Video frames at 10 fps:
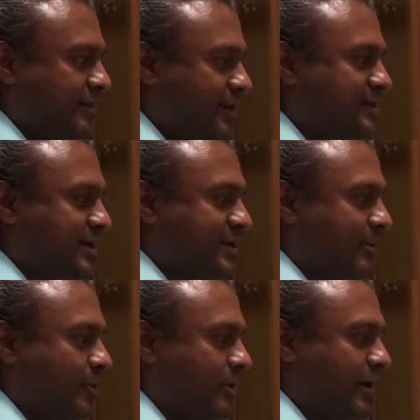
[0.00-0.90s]
this dot time
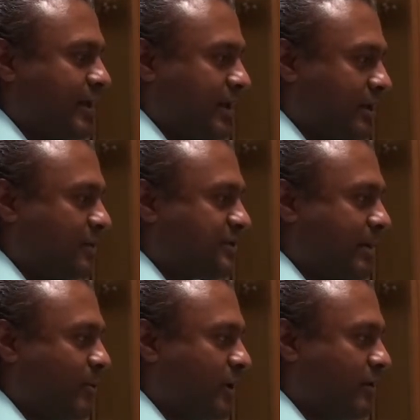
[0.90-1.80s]
aware greeting equals time
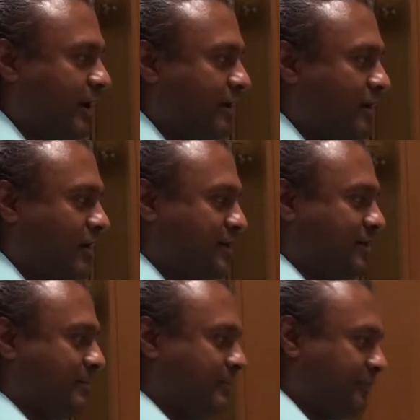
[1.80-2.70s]
aware greeting. Awesome.
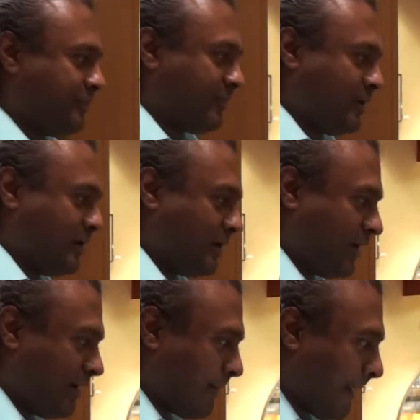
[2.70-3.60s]
All
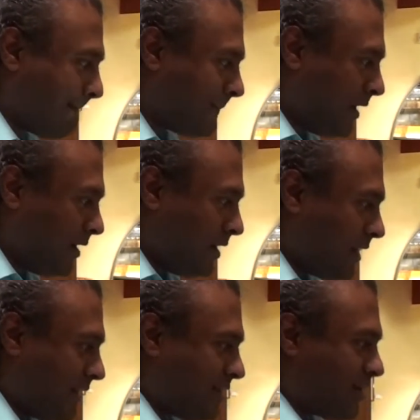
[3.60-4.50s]
right.
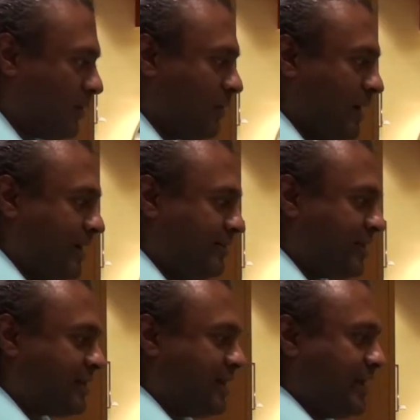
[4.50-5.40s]
And so
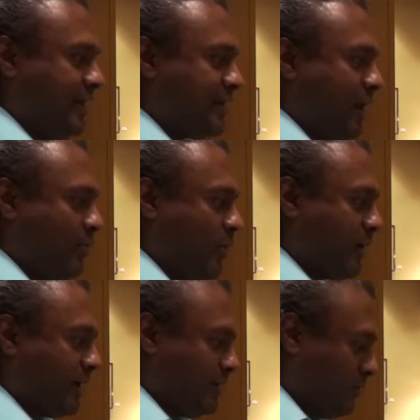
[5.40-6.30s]
this thing is now
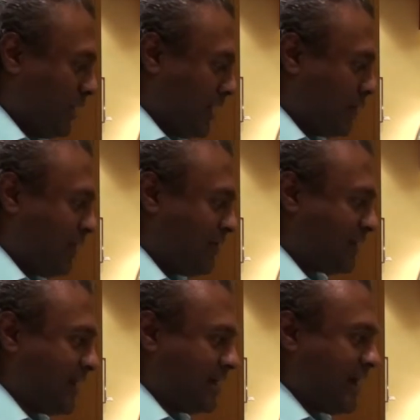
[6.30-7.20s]
broken. Well, how do I fix
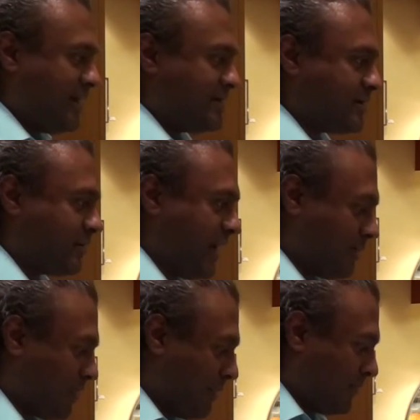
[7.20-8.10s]
that? I need to create a
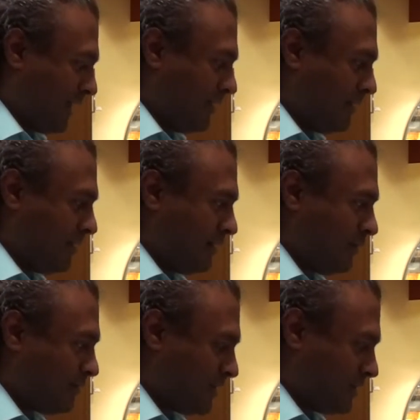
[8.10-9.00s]
property.
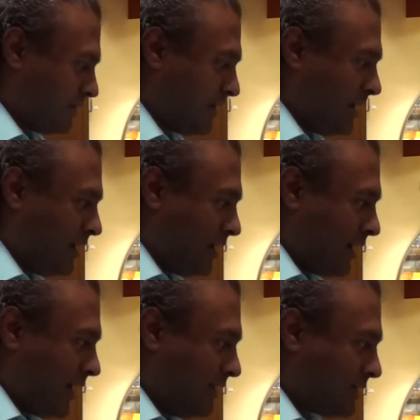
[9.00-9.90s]
Oops.
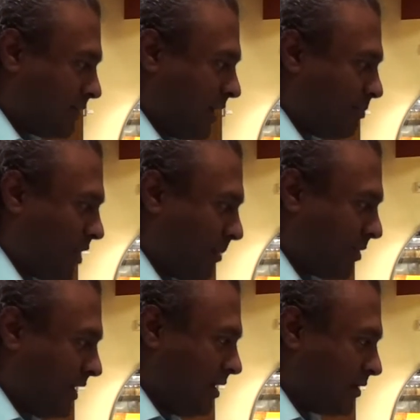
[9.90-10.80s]
I need to create a
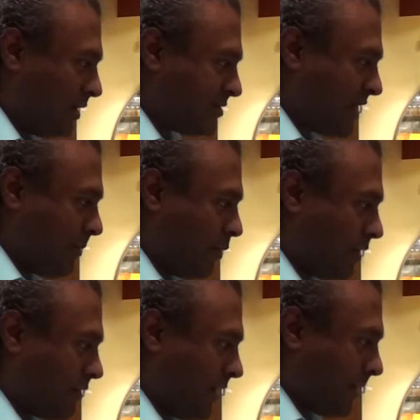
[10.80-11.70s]
property called time
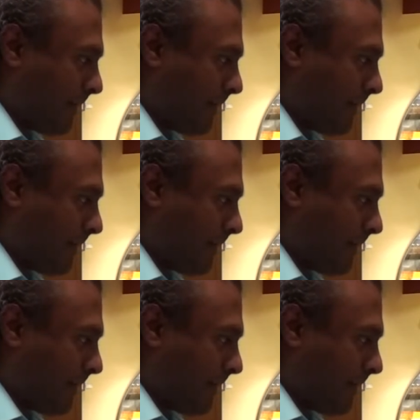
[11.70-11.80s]
aware greeting.